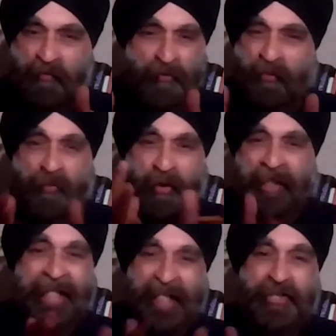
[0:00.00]
What
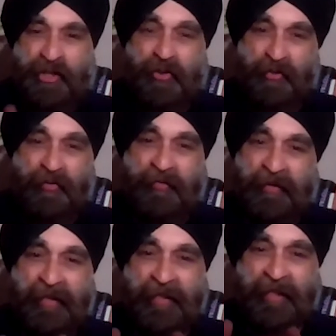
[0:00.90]
led you?
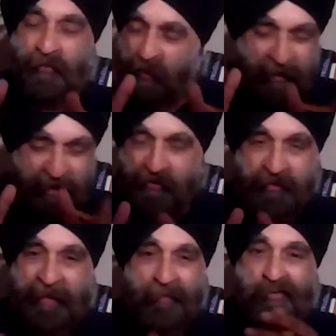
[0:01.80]
Why did you
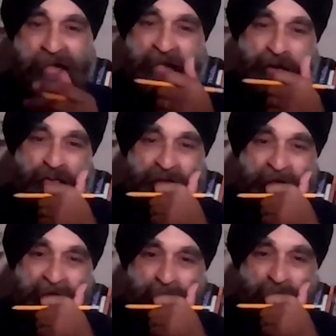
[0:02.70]
think branding was
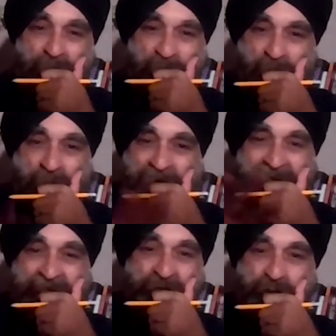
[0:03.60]
that important? What
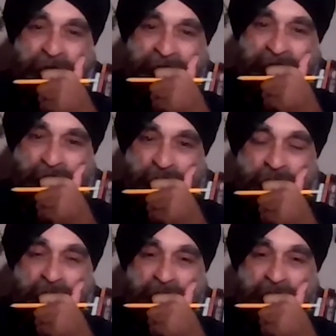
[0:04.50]
led you down that route?